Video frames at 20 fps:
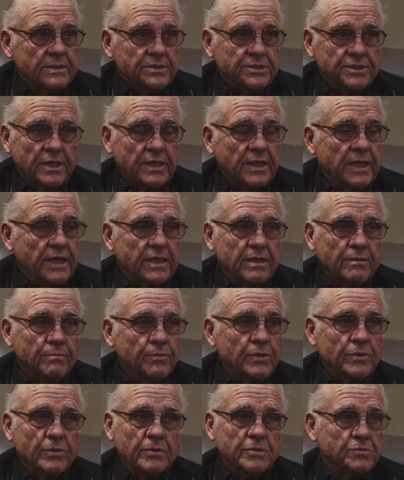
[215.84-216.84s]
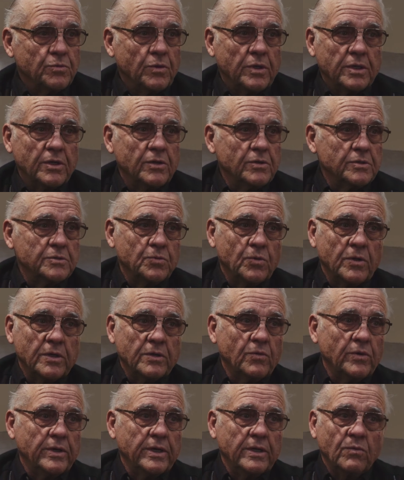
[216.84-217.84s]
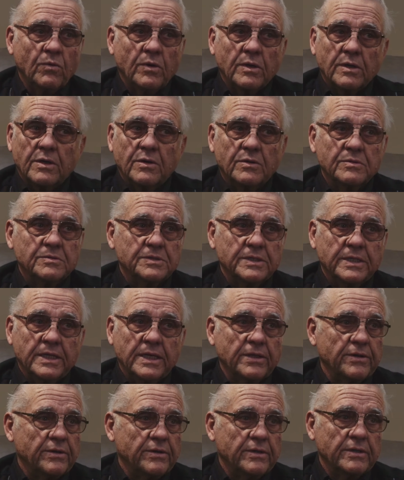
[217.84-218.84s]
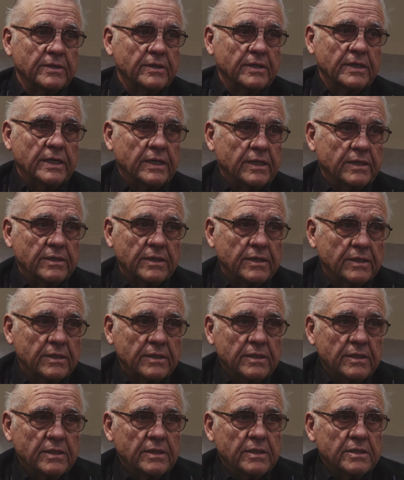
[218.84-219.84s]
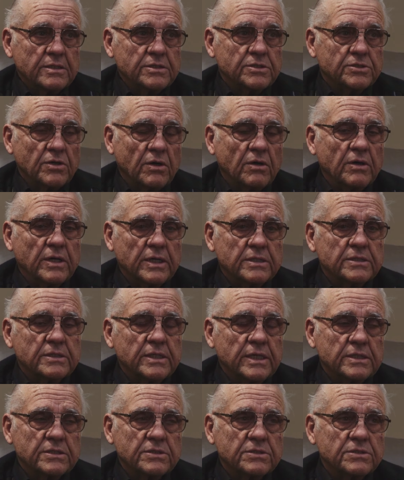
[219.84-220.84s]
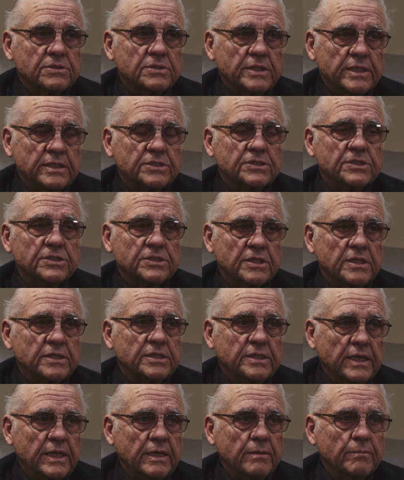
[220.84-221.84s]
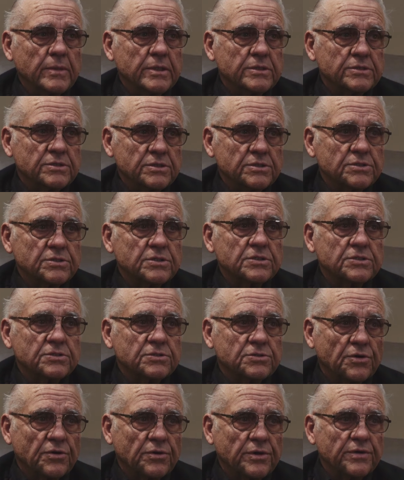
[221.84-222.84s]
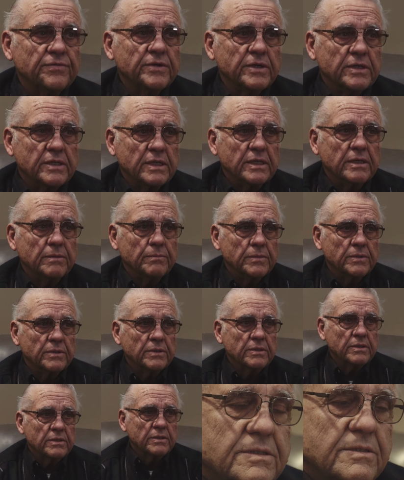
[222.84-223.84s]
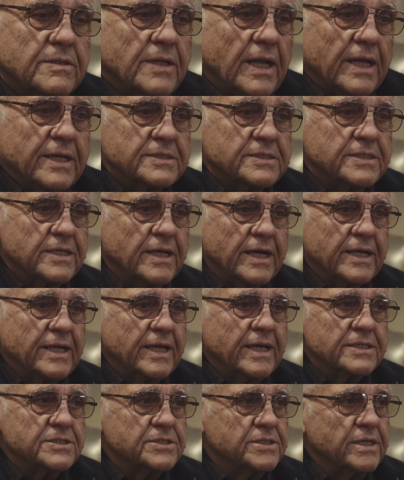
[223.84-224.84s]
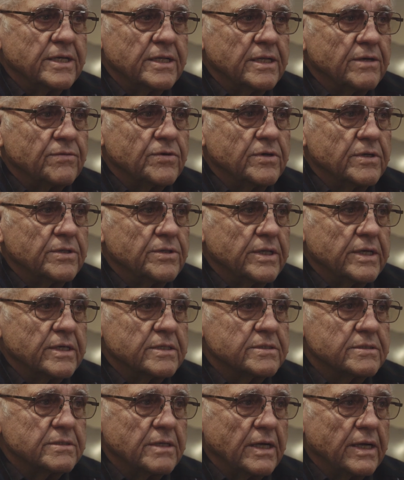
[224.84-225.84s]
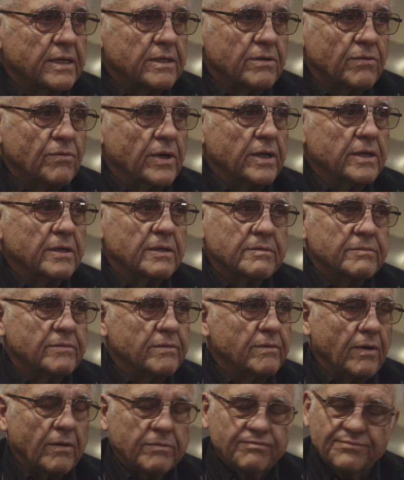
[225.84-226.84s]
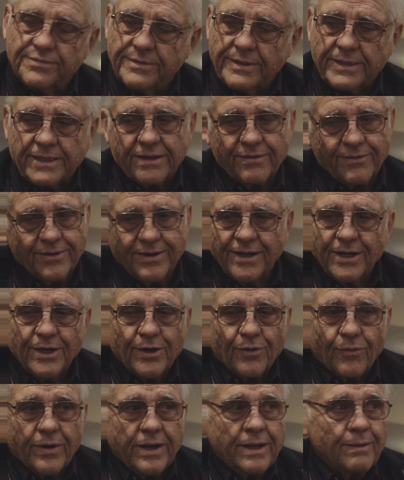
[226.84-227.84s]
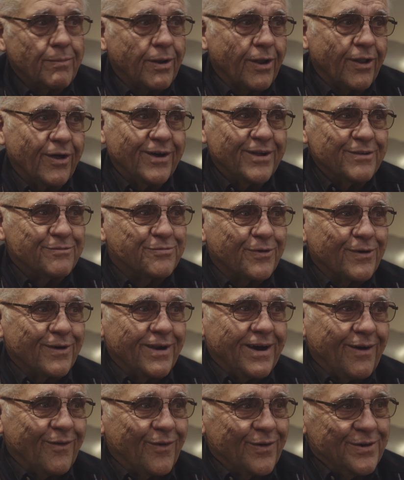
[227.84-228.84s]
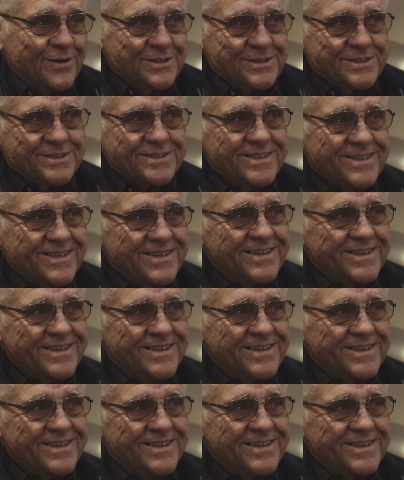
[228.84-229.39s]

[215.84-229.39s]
Jug-headed mules, one goes one way and one goes the other. And so it's just a team. It's just this terrific team. Like I say, I can't say enough good things. I could I could ramble on for hours.